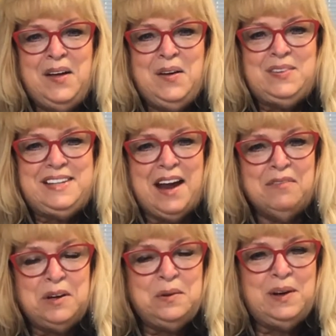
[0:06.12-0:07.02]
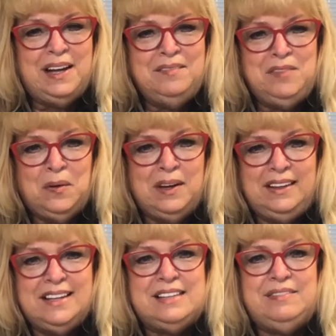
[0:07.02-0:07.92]
Hello to everyone
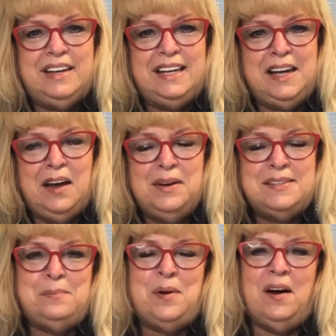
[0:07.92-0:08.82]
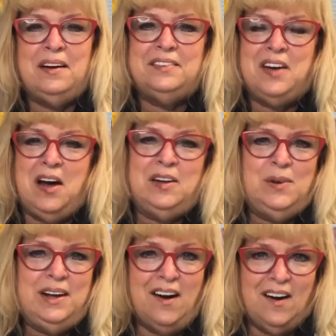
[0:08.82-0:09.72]
viewing this video as a part of
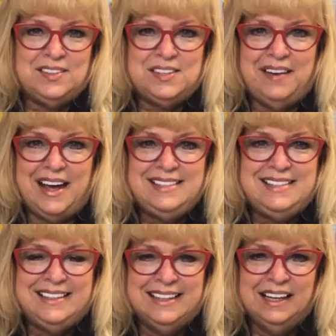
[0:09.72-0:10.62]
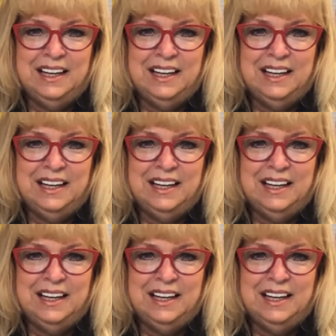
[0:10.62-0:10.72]
Conway ArtsFest.